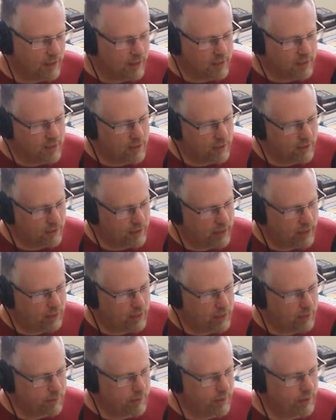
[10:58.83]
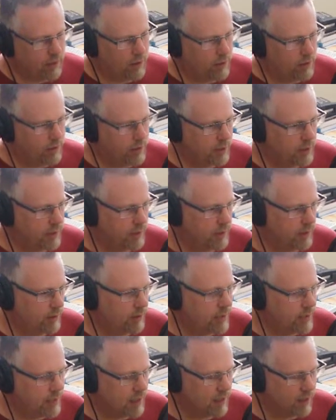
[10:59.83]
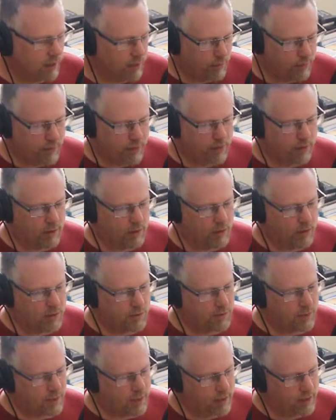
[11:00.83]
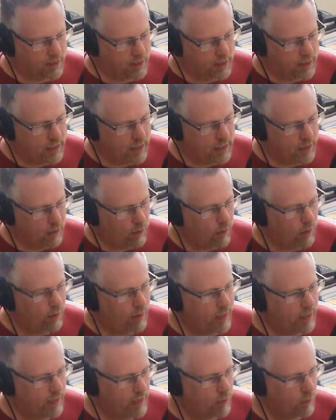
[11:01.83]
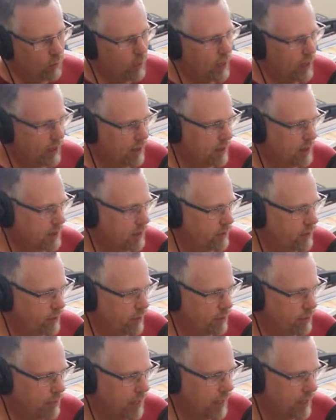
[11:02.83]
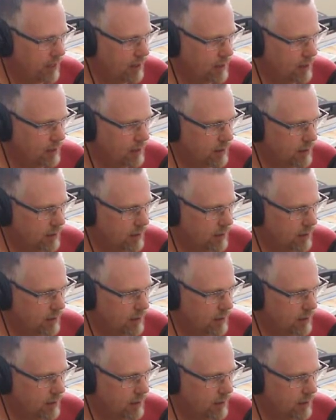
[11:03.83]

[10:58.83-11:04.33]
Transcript: So that was a parallel printer, and the reason they called it parallel is because it had all 8 wires for a byte